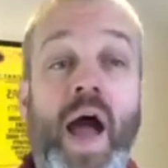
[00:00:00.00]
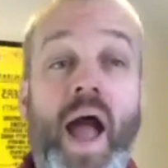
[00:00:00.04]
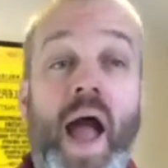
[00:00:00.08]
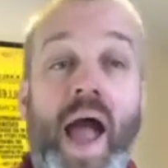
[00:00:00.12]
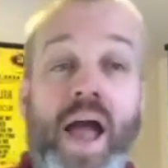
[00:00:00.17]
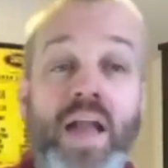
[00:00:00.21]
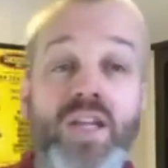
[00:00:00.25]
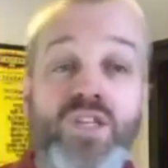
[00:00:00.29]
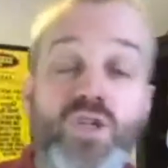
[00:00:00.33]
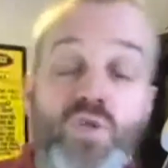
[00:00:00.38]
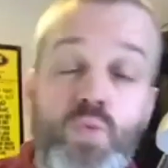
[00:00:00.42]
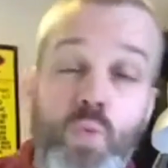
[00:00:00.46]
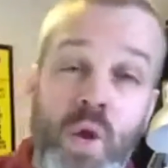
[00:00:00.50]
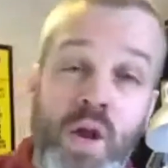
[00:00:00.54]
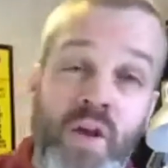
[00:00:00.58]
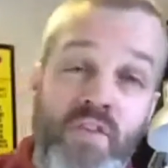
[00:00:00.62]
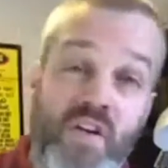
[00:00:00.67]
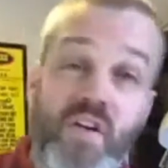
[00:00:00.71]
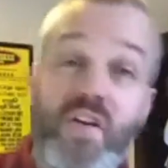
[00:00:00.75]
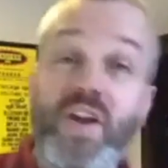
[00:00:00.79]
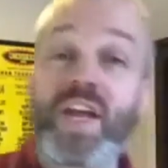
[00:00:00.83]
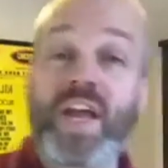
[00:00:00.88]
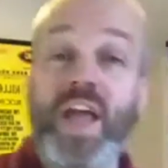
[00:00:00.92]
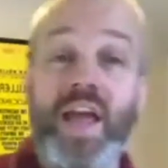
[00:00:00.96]
And we're
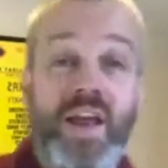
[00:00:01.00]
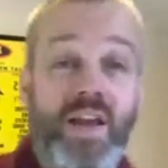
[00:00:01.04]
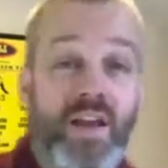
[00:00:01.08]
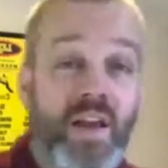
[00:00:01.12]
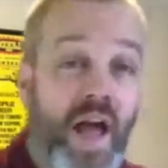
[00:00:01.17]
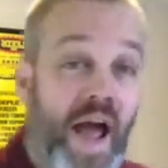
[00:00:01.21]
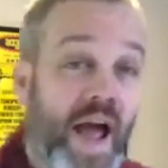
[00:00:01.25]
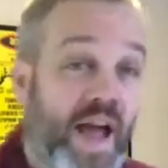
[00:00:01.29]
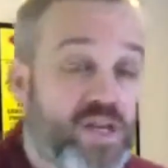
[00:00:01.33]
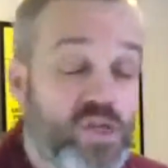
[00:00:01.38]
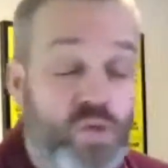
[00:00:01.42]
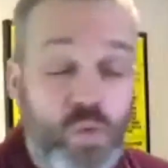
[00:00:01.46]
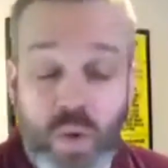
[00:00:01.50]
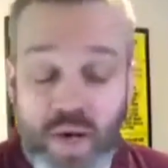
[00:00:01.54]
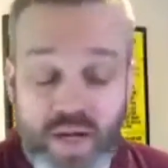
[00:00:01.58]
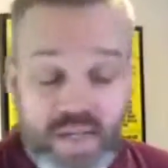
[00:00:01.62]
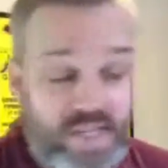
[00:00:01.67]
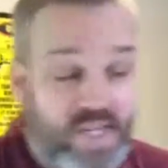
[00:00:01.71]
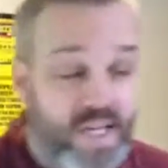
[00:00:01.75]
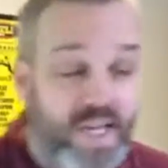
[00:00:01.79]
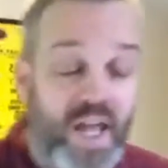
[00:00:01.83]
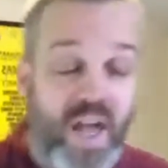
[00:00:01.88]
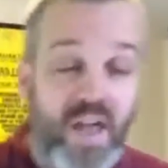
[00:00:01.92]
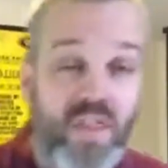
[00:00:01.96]
very keen that as we're
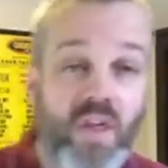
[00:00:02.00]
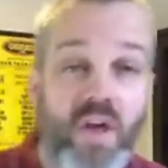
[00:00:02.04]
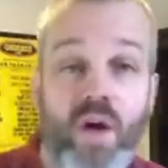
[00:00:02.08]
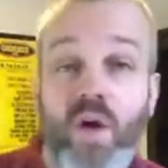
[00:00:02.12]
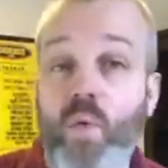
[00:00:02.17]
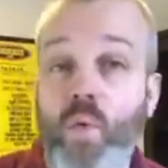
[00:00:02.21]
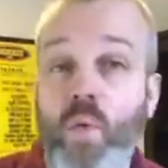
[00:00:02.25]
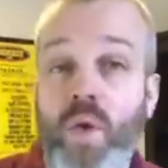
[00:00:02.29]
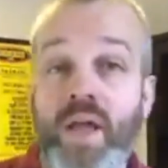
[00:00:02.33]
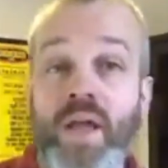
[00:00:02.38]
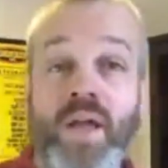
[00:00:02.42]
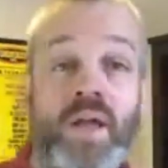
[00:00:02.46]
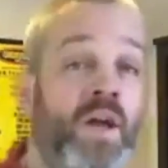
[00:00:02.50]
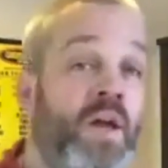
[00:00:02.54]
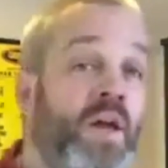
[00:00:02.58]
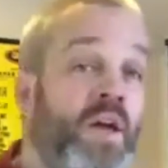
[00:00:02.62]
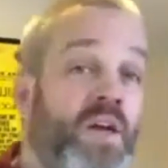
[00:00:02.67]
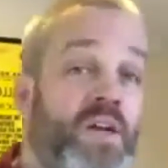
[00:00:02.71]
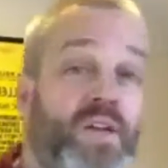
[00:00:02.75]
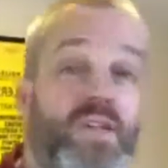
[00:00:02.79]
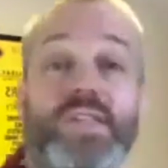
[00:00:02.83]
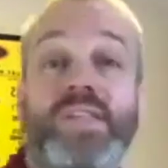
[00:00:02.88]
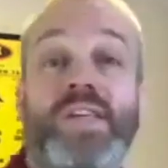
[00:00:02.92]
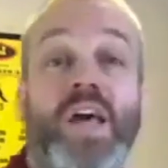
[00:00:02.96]
together, we
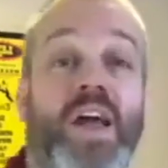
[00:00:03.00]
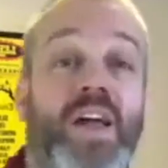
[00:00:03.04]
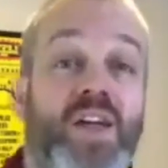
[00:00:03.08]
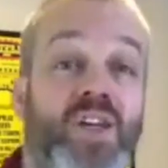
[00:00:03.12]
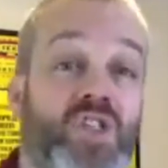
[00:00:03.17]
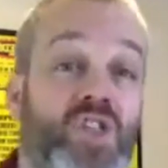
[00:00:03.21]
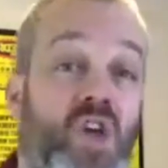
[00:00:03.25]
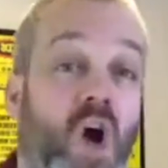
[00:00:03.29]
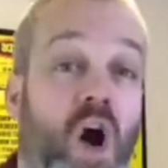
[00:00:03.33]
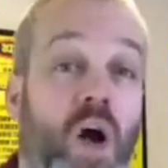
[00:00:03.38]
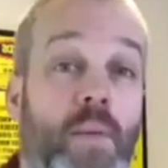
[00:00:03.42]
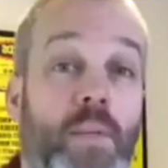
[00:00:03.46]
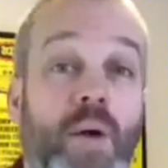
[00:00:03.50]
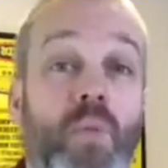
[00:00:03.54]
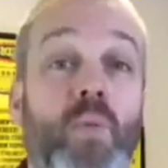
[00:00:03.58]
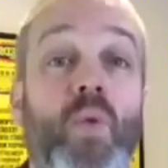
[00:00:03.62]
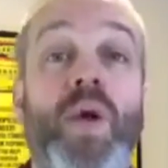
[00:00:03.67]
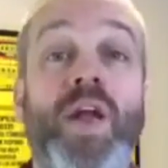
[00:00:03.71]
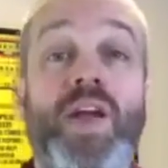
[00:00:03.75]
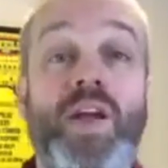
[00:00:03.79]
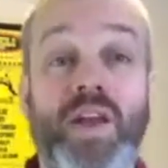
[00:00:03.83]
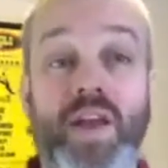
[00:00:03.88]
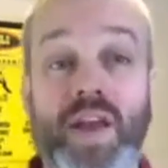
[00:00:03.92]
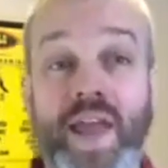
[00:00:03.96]
take time and
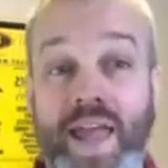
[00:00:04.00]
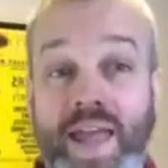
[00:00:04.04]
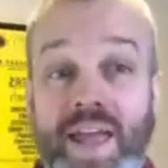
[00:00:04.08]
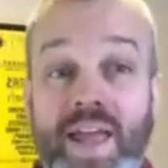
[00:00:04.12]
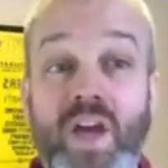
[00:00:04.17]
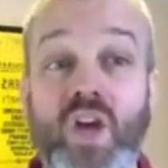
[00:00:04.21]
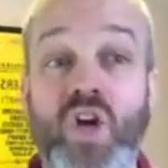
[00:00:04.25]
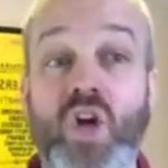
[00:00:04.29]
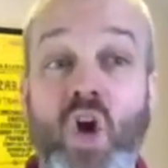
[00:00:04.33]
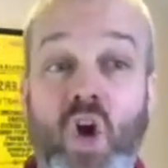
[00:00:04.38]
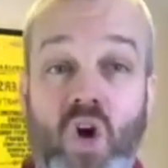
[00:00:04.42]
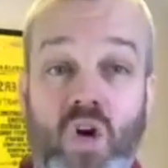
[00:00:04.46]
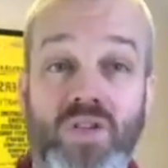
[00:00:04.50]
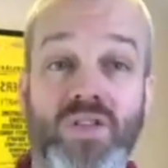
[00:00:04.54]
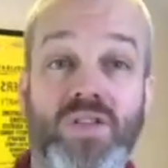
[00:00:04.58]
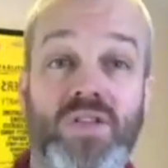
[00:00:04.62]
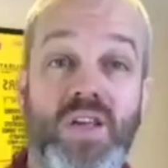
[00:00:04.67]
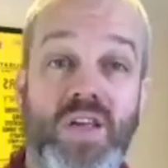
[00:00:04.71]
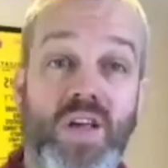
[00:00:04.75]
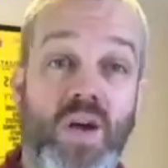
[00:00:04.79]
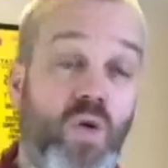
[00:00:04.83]
we can hear God.